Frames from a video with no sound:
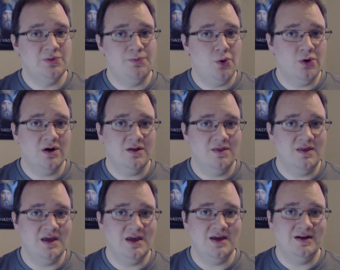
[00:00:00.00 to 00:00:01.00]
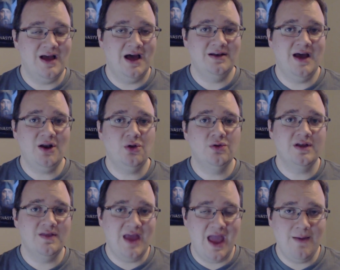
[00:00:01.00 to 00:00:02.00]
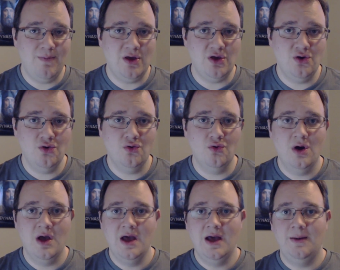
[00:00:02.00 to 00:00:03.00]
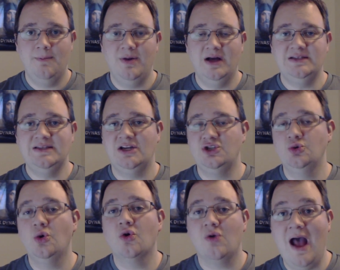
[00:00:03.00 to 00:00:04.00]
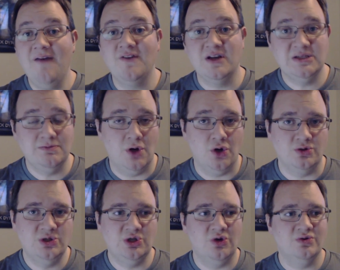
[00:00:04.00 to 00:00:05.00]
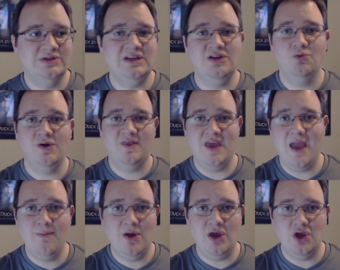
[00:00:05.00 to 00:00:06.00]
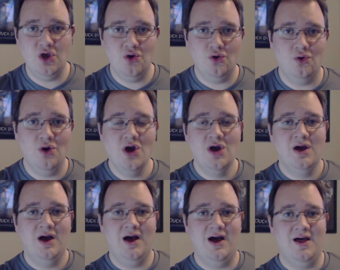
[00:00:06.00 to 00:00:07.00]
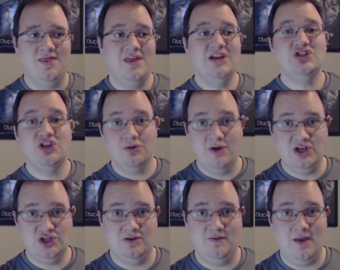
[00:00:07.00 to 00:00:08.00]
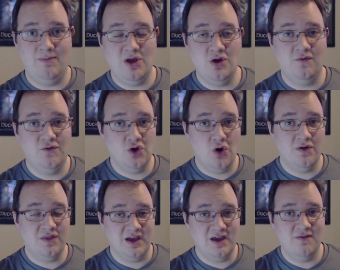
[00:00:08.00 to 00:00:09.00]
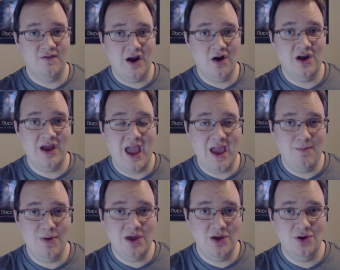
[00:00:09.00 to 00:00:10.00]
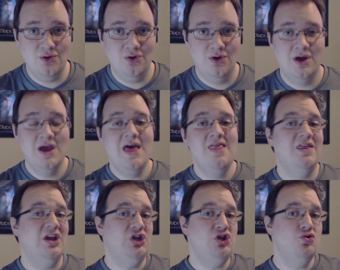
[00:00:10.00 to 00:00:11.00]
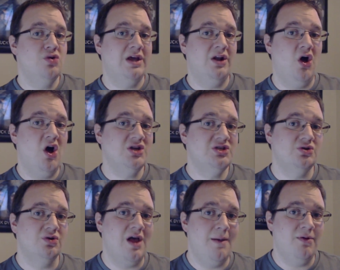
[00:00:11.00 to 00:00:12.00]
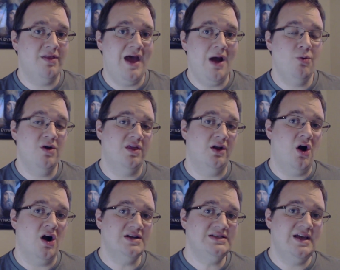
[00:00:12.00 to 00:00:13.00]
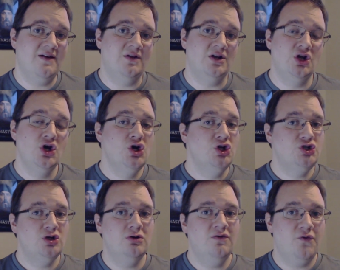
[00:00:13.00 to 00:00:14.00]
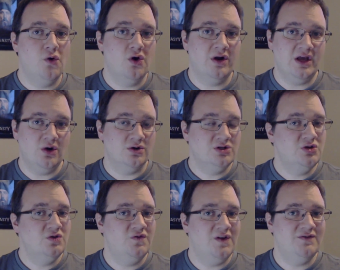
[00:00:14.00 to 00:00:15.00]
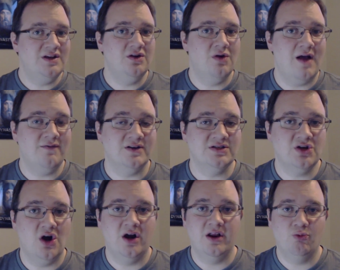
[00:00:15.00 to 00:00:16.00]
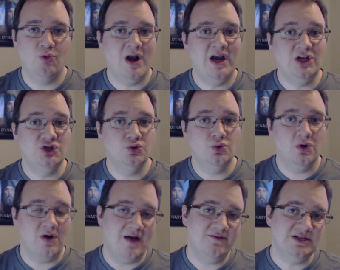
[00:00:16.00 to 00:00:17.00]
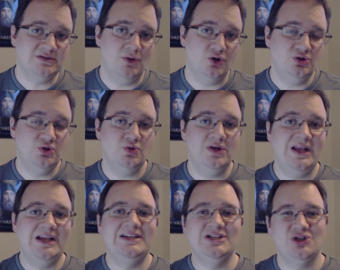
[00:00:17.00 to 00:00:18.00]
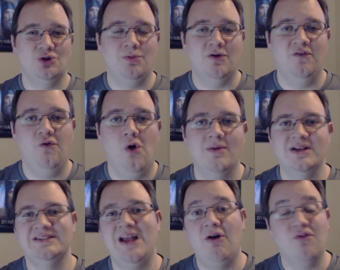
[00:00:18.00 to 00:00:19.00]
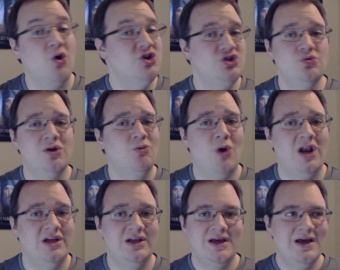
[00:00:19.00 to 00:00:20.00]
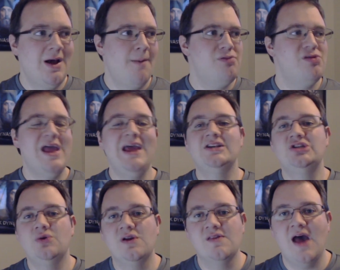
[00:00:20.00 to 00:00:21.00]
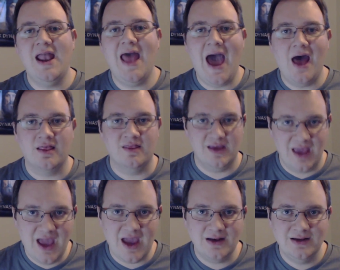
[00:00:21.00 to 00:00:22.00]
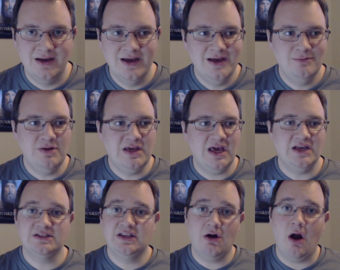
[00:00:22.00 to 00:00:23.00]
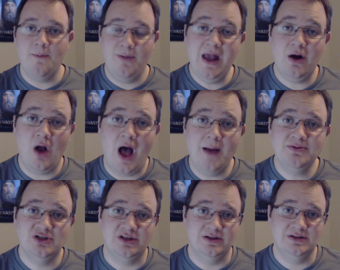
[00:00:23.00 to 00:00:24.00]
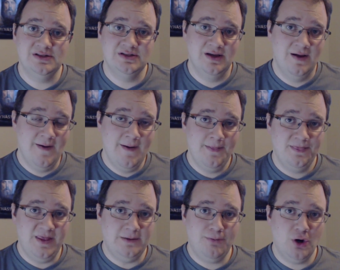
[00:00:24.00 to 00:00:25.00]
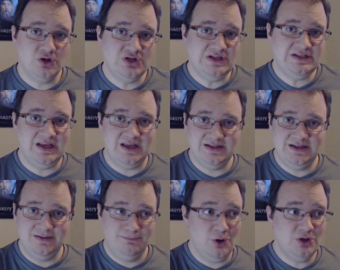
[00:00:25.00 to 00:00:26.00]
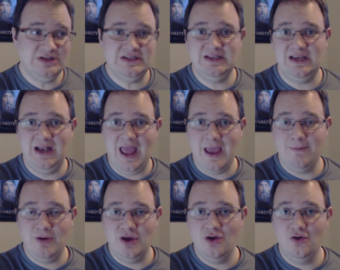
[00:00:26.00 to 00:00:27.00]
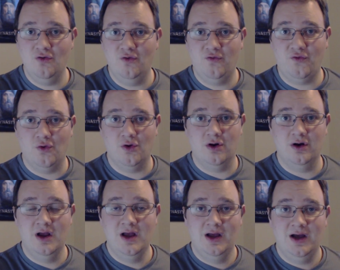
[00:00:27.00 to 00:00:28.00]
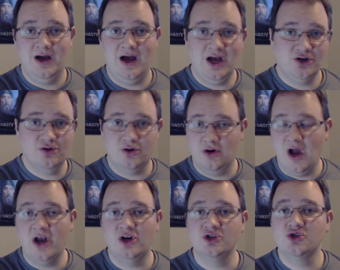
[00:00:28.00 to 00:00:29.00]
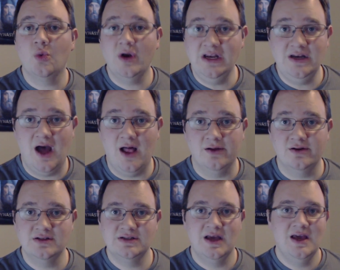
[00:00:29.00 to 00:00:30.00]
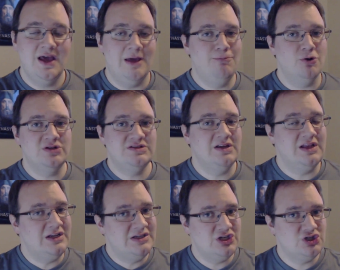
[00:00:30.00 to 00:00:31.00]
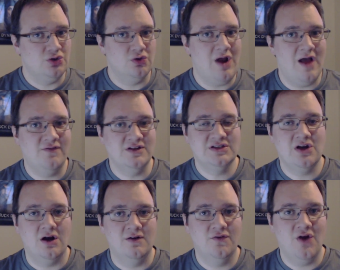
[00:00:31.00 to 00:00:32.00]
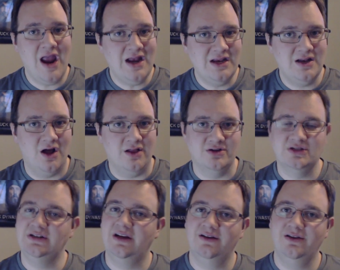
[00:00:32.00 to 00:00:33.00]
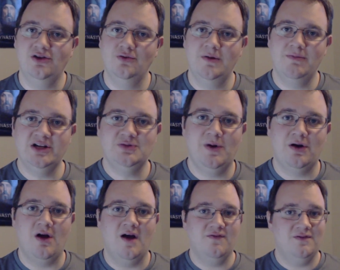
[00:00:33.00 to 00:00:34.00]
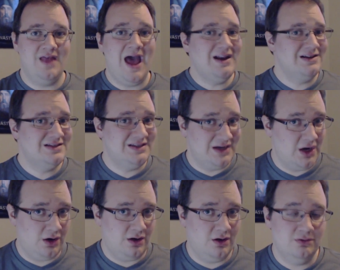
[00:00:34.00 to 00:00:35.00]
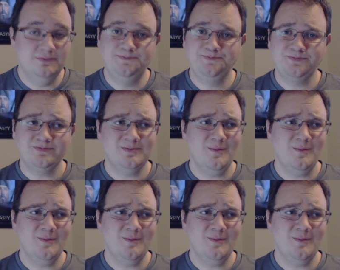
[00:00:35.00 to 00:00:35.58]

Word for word: it'll support the not, not only the APU, but uh, dual graphics mode. So see, with the APU, uh, this generation of APU, if you go with a Kaveri APU, then you can also couple that with an R7 240 or 250 graphics card, run it in dual graphics mode to get additional performance. Now, of course, you wouldn't want to plan doing that out of the gate because there are better options than purchasing purchasing an APU for 100 or $120 and purchasing an additional graphics card for $80. Now, you'd be much better off in that scenario